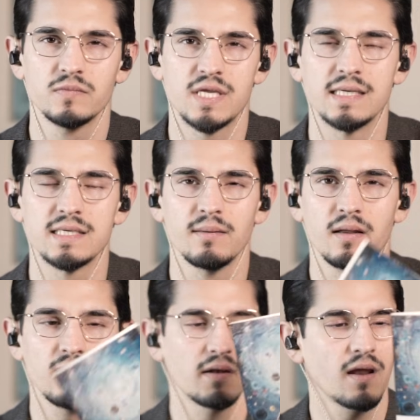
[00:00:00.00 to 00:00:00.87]

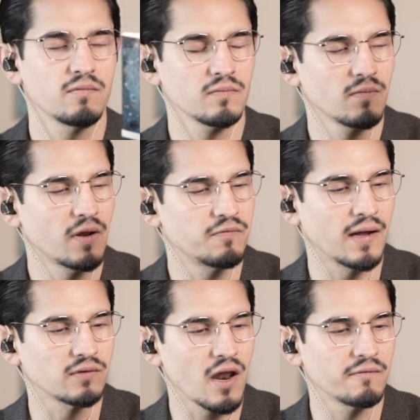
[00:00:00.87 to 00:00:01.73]
and
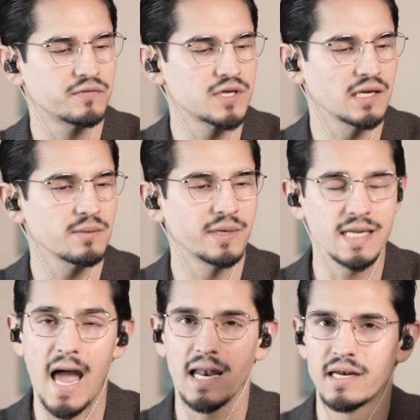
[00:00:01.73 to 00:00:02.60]
found a lot of
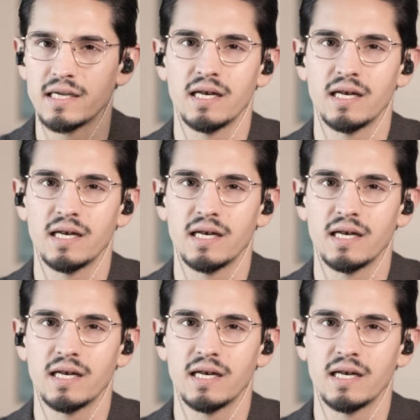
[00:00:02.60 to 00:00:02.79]
sentimentality